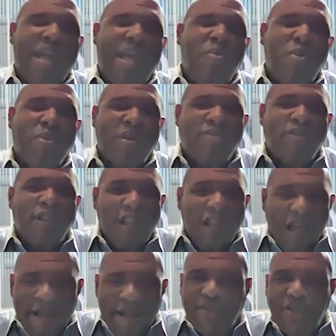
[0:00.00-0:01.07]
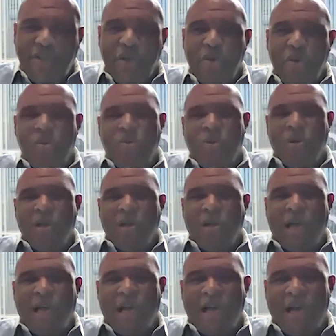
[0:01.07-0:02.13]
and we would have loved to
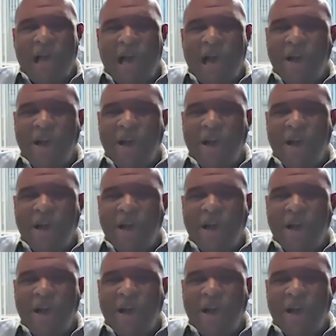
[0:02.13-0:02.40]
uh,